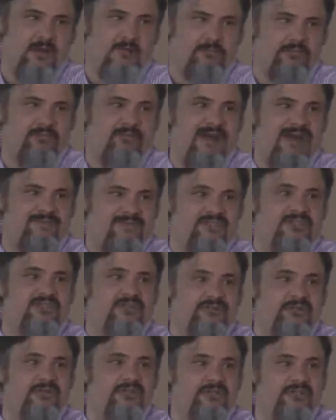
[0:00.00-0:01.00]
their private
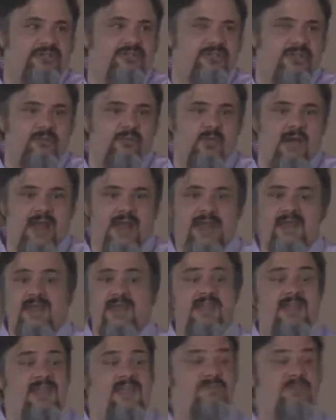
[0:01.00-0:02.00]
cert in some way.
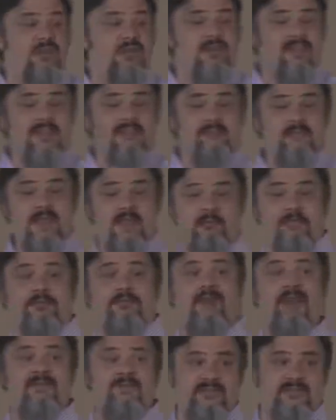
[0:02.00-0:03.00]
If you give me a
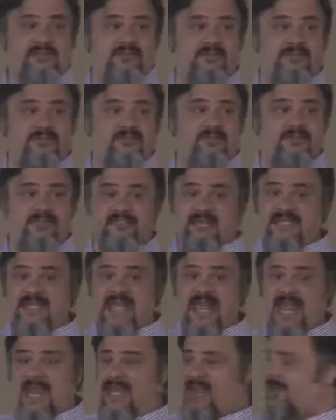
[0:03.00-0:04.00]
private cert to a
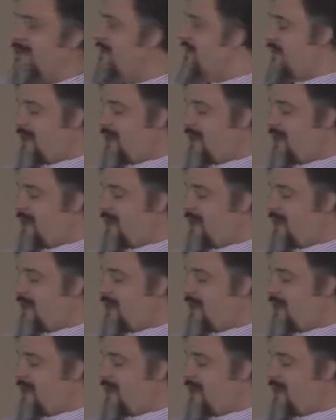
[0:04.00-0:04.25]
CA,